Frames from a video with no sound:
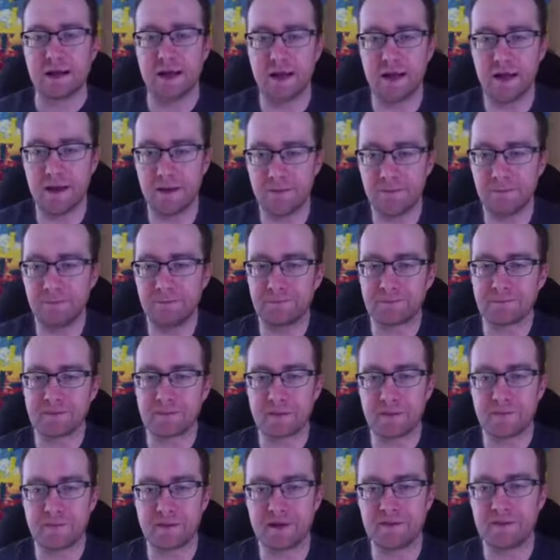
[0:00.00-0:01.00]
Um,
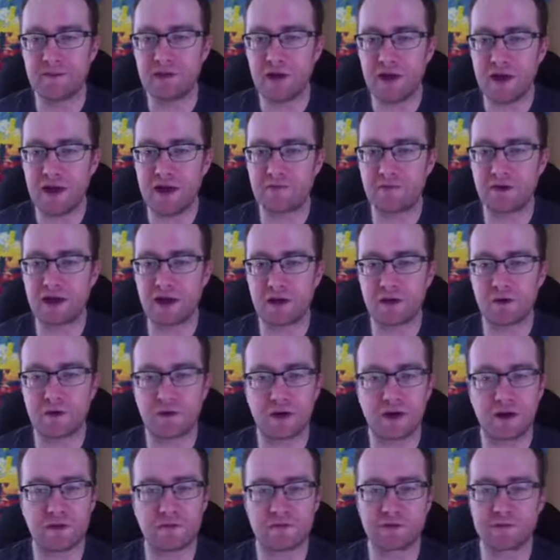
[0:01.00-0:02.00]
but if you don't have an
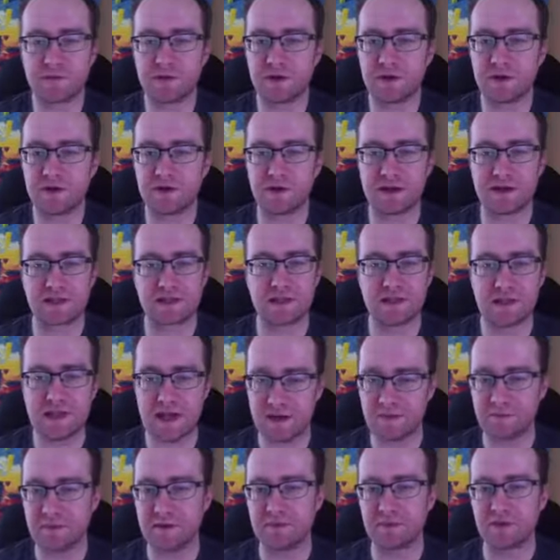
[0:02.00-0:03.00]
autoresponder, as a lot
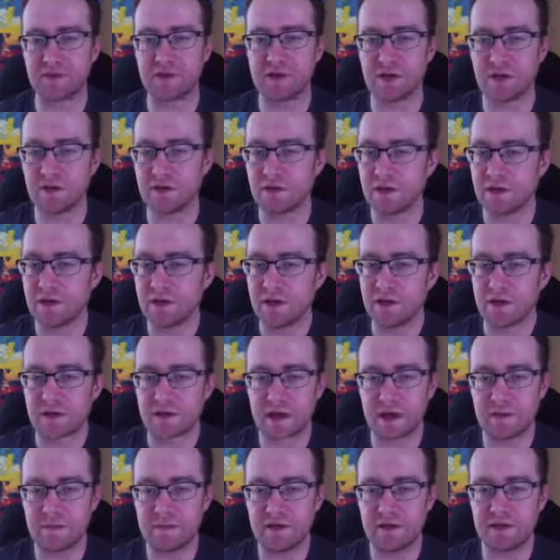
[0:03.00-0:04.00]
of people don't,
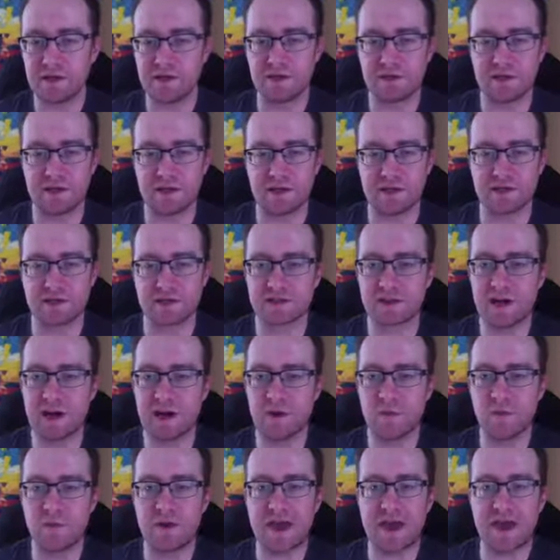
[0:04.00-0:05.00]
come in and do this.
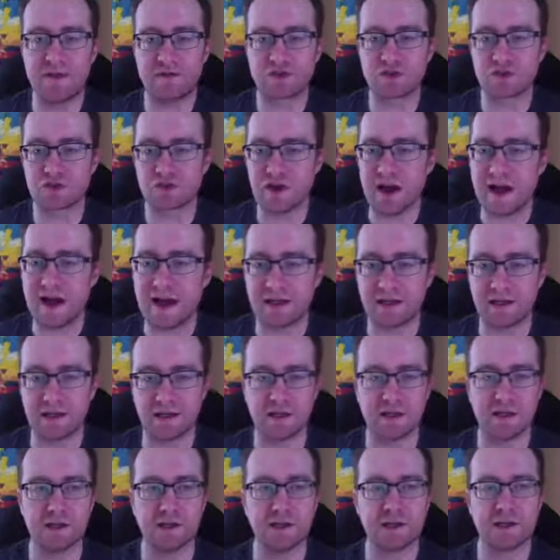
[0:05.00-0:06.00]
Uh, we have
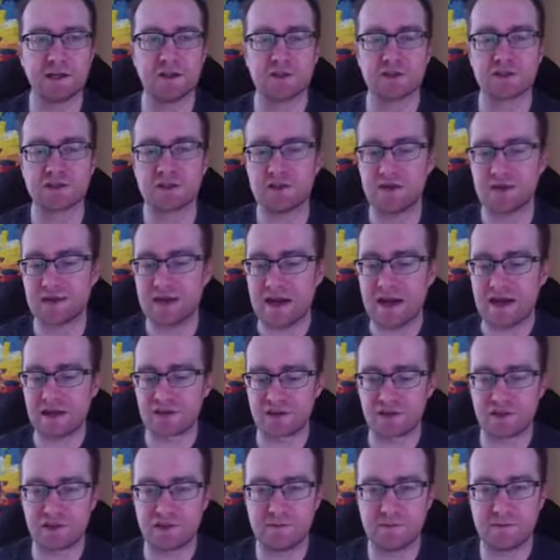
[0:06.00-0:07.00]
tracking. So you can
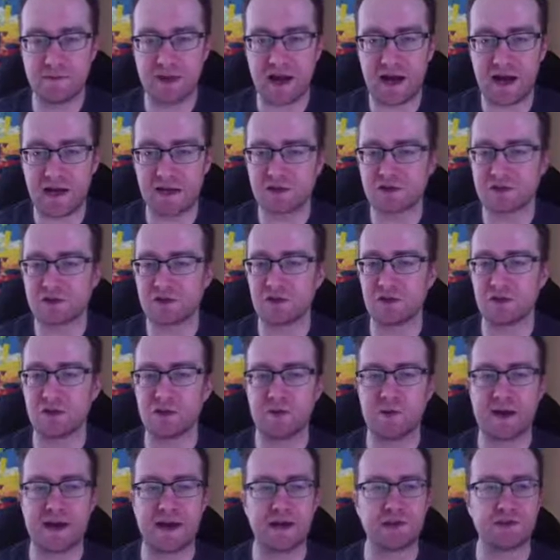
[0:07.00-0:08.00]
actually buy
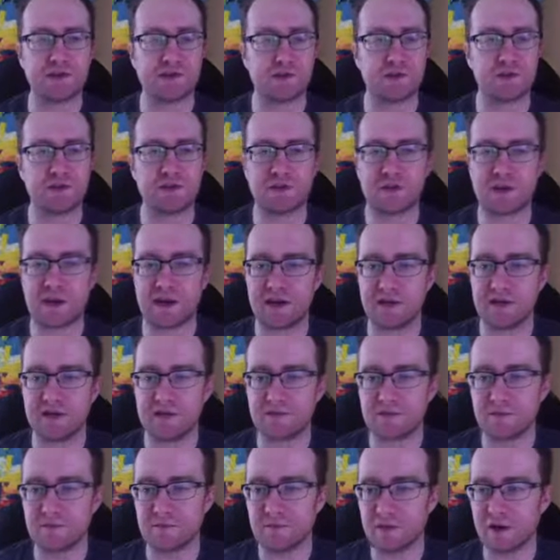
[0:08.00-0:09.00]
solo ads or do kind of
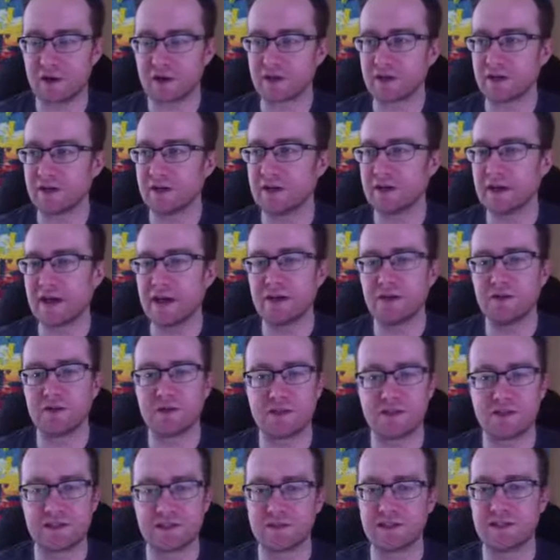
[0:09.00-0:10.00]
different marketing and you
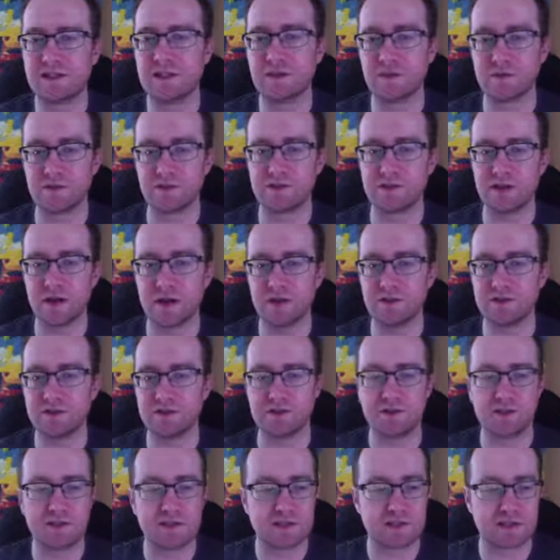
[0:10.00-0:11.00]
can see the results. So
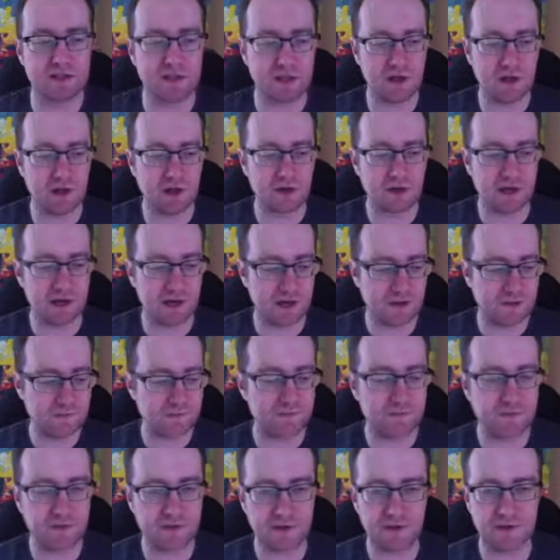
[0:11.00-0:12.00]
you can see, okay,
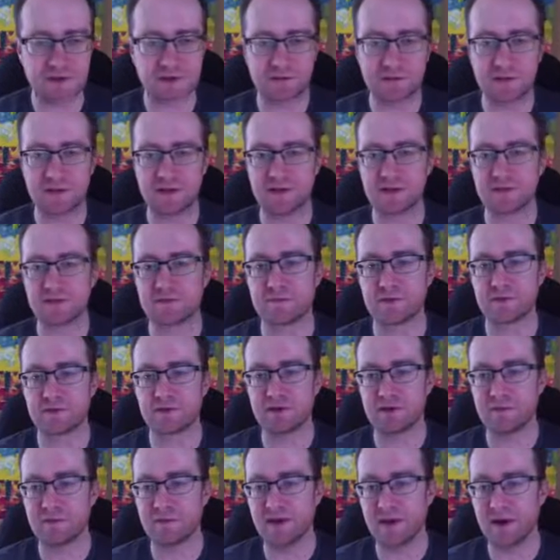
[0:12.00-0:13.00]
you know, I spent this much
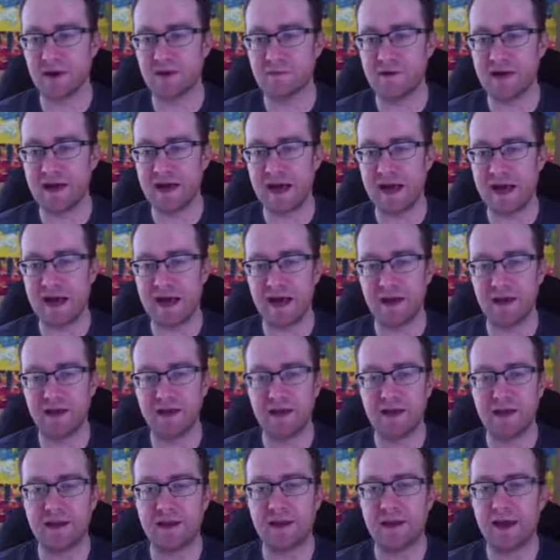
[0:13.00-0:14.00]
on my, on my ad
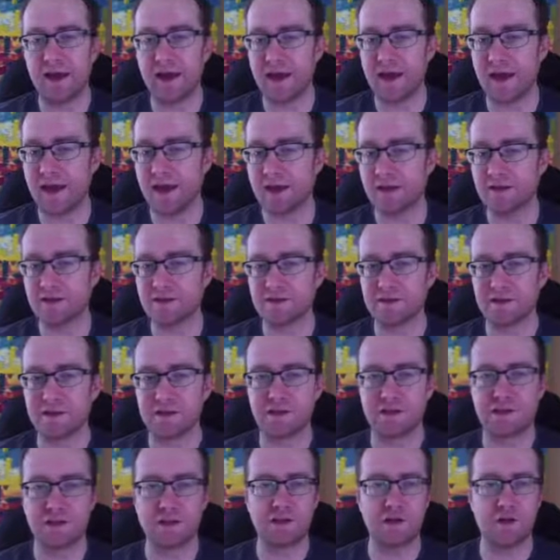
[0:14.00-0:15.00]
and,
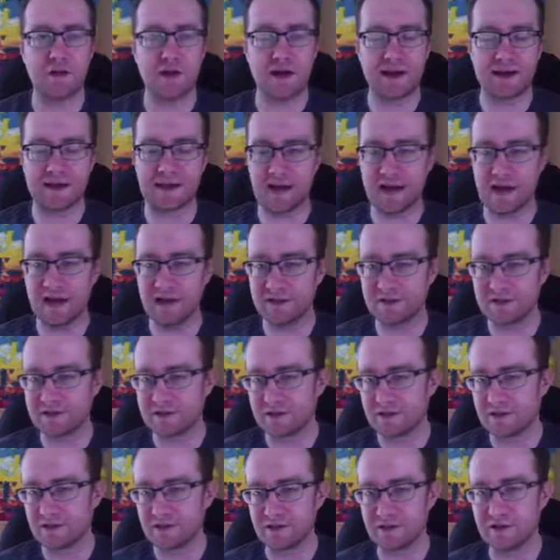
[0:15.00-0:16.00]
you know, I got,
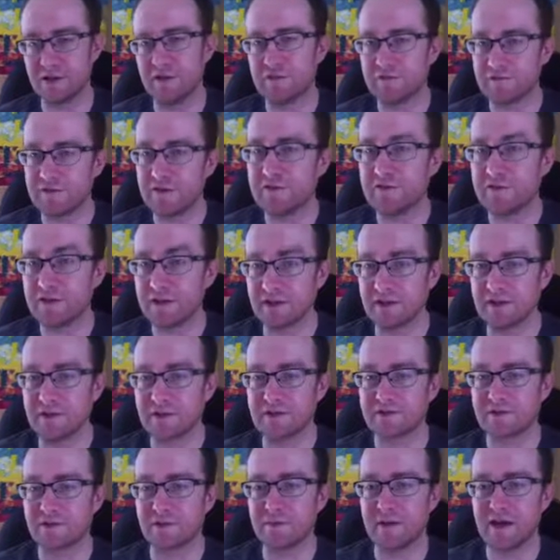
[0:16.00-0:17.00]
you know, 50 leads
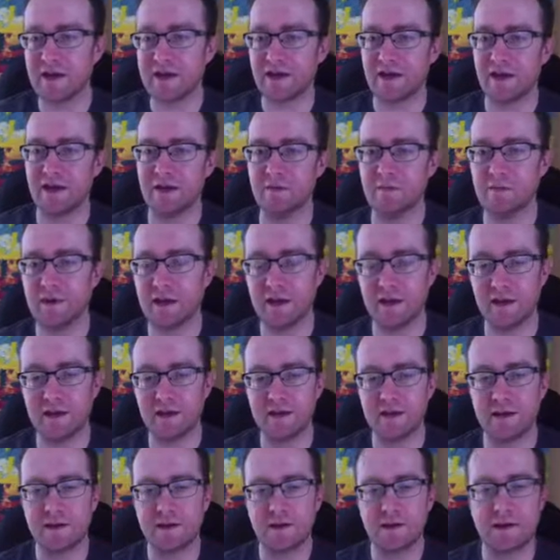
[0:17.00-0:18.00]
from that campaign.
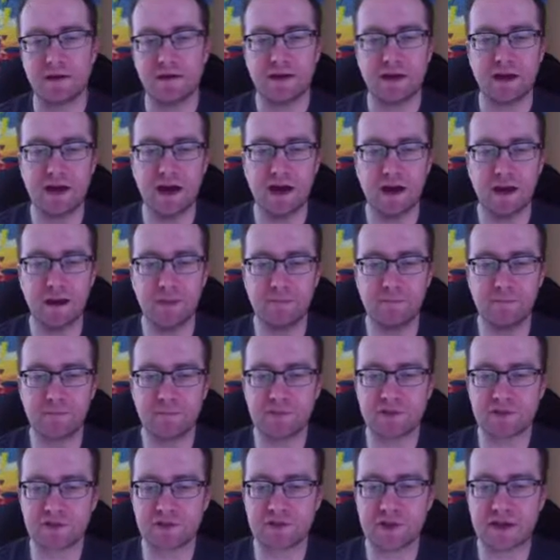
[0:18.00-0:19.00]
Um,
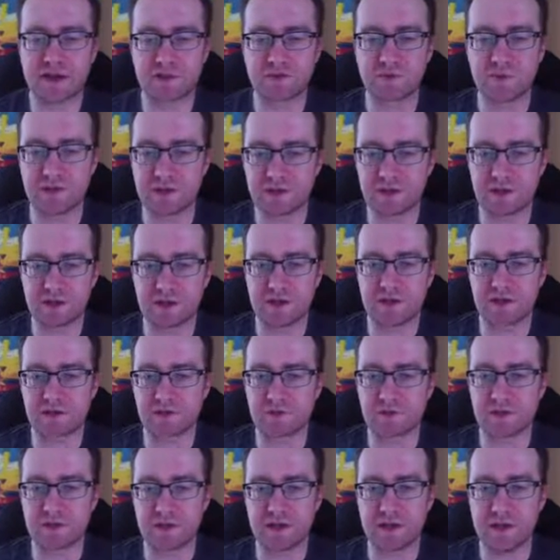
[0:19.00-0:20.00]
so that's really good and it's
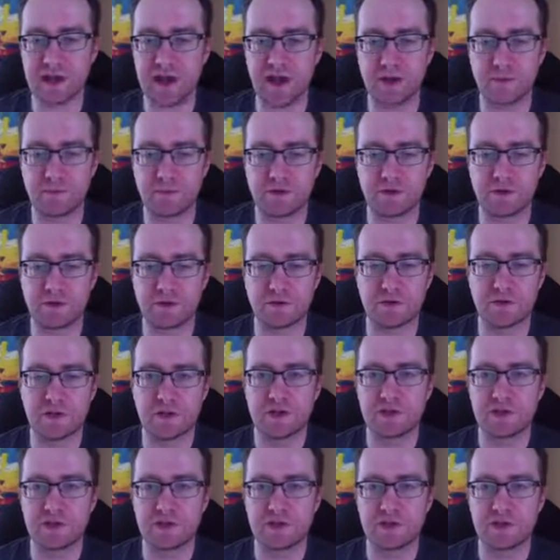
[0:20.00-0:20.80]
really going to help you